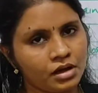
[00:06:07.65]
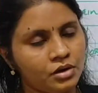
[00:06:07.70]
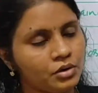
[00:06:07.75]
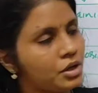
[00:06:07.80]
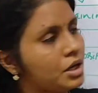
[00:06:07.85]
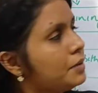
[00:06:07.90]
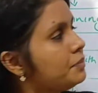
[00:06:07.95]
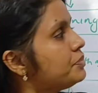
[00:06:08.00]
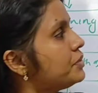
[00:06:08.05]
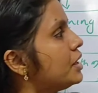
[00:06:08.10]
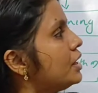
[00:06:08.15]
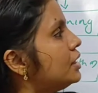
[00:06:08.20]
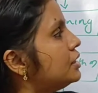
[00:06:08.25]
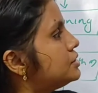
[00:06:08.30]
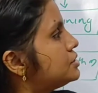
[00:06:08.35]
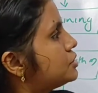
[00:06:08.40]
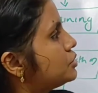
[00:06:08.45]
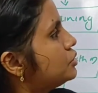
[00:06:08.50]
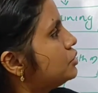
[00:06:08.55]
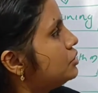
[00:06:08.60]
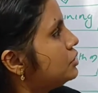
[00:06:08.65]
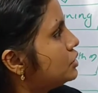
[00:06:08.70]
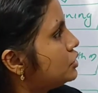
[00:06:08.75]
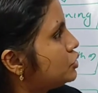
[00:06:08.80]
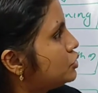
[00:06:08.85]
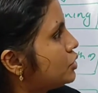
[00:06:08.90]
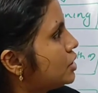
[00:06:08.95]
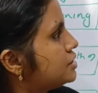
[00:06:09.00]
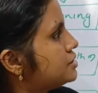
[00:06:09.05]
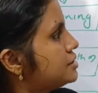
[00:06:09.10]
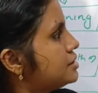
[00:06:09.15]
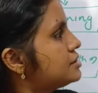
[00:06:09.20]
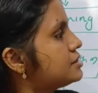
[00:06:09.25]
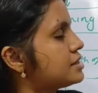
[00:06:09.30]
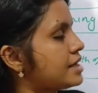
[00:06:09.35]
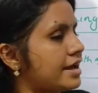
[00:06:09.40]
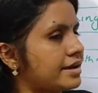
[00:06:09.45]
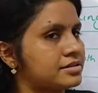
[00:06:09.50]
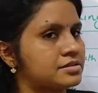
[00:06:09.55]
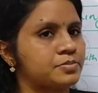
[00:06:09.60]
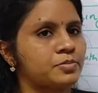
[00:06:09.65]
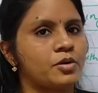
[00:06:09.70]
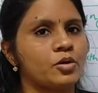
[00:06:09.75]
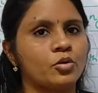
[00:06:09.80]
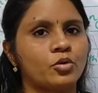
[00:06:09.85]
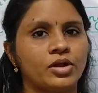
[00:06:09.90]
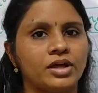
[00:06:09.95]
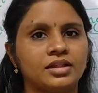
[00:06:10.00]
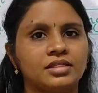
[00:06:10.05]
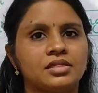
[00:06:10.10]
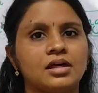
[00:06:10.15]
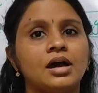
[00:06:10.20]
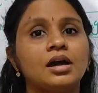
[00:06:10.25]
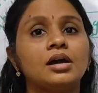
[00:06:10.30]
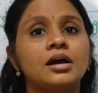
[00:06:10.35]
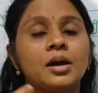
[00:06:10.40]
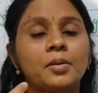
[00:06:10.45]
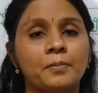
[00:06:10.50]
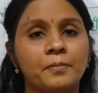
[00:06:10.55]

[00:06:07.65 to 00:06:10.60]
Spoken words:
Okay, so you are just exploring the